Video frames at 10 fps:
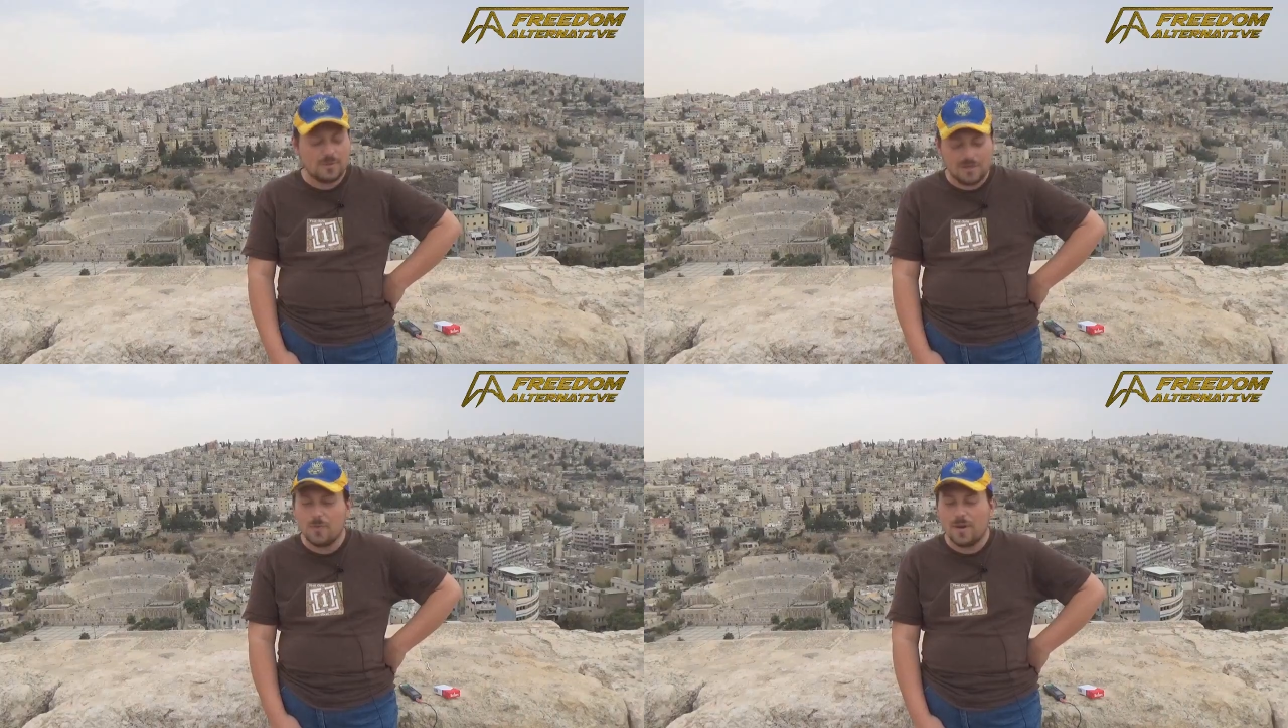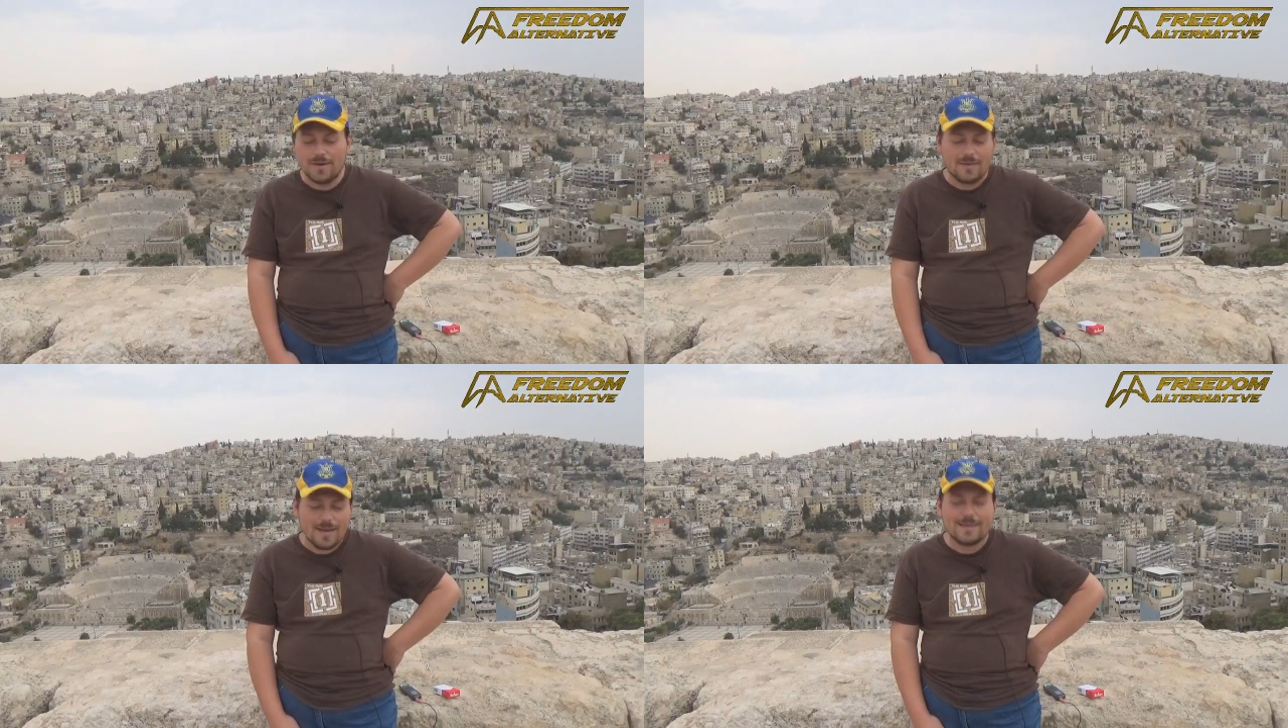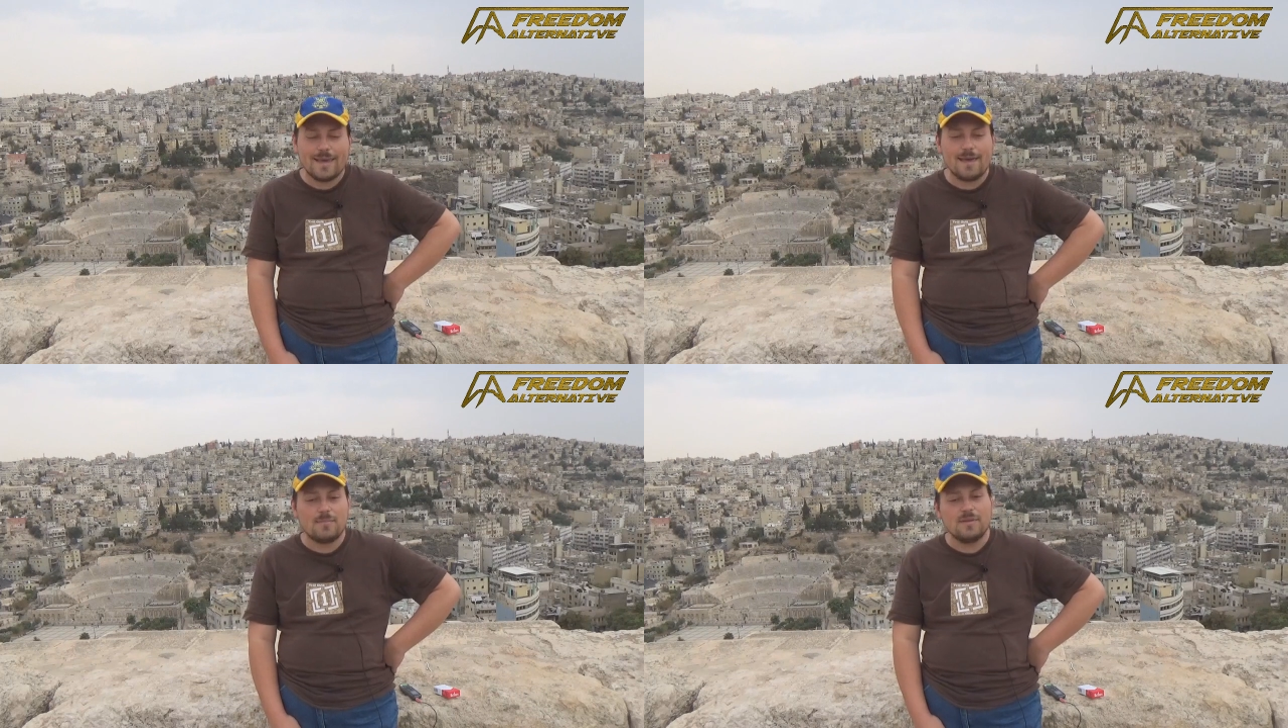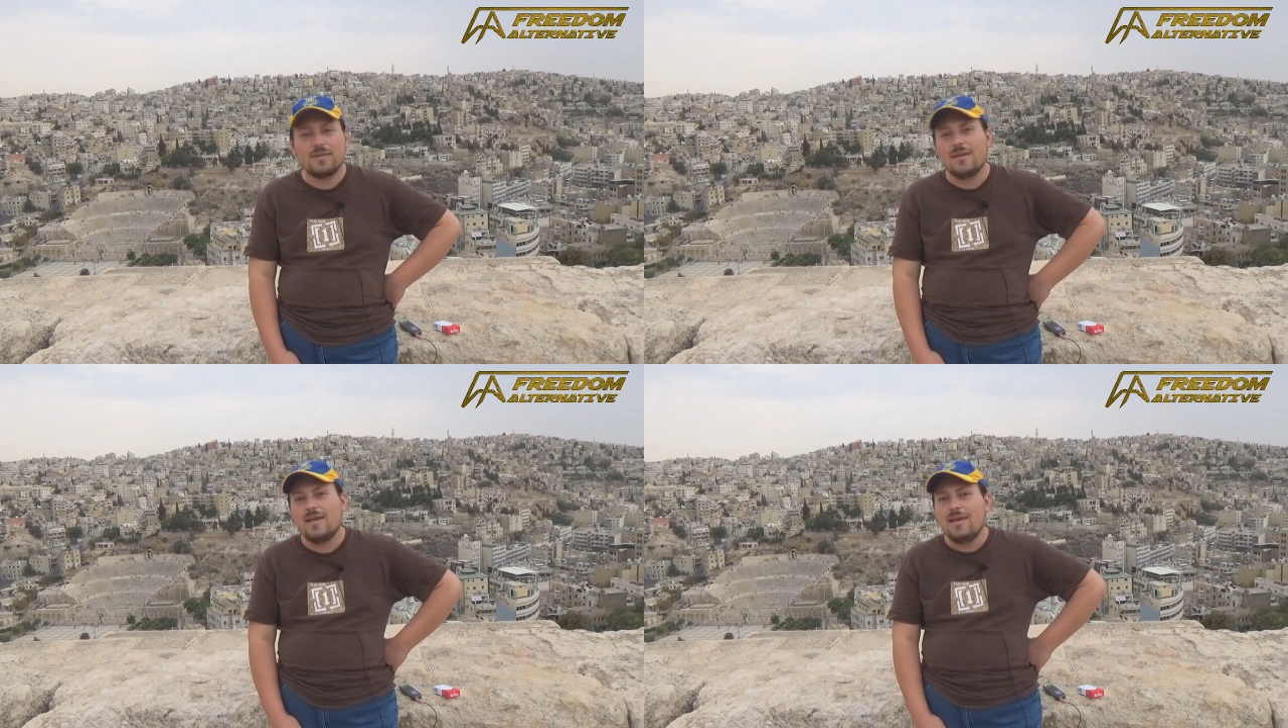all know why that
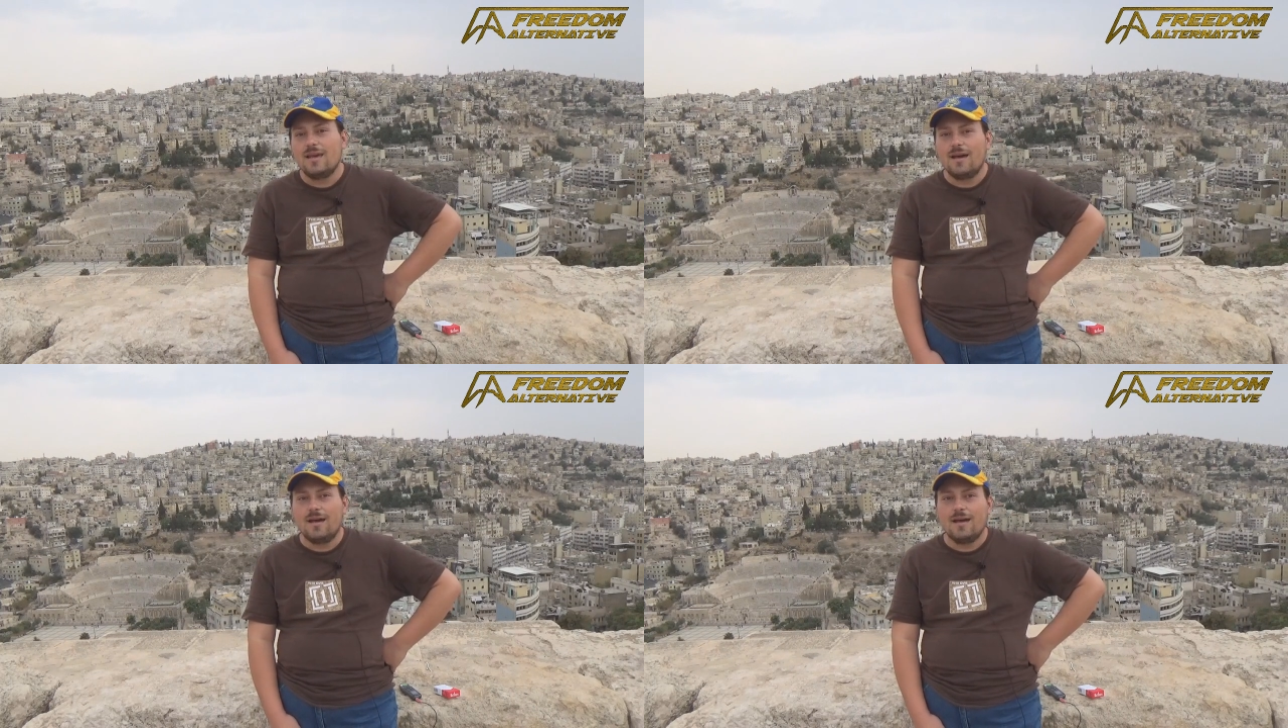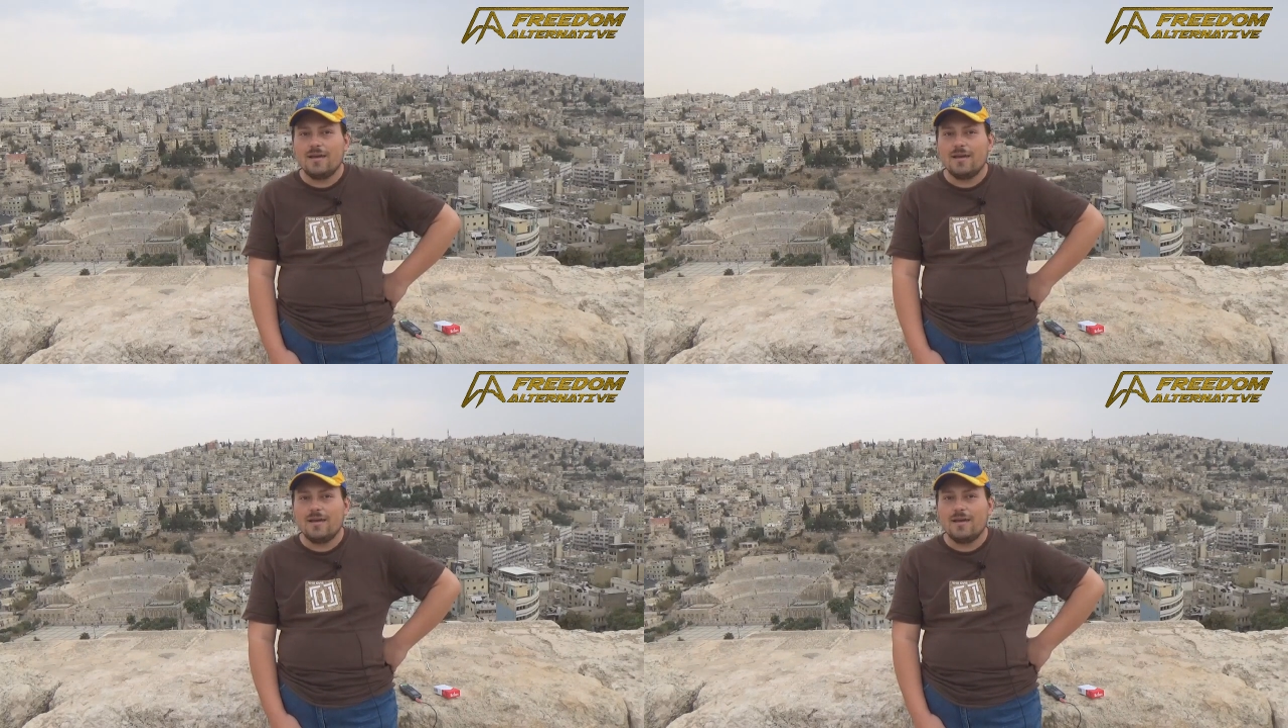happened. Uh,